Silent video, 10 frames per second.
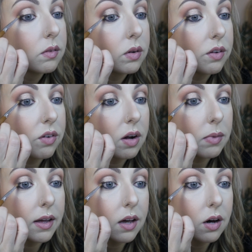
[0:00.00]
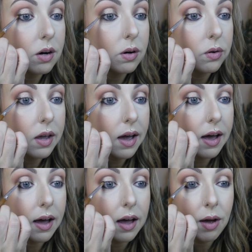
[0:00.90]
Whenever I'm like, oh
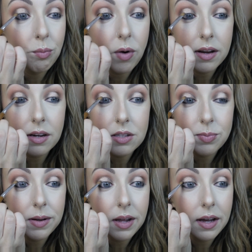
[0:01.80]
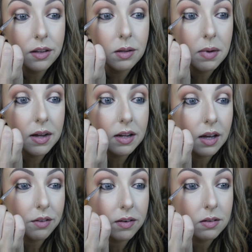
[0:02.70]
yeah, I'm ready to spend hella
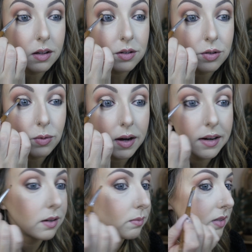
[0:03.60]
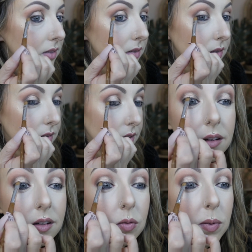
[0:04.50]
money, I find like two items.
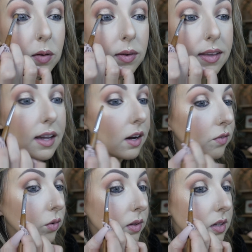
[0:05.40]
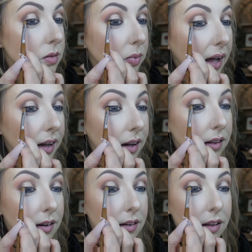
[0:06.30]
Just being really careful with this black
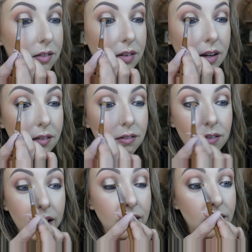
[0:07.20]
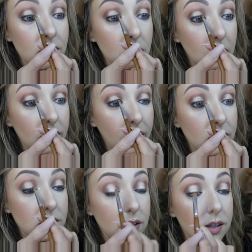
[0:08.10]
color and leaving it right next to my
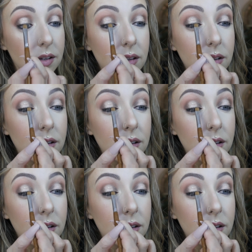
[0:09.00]
lash line.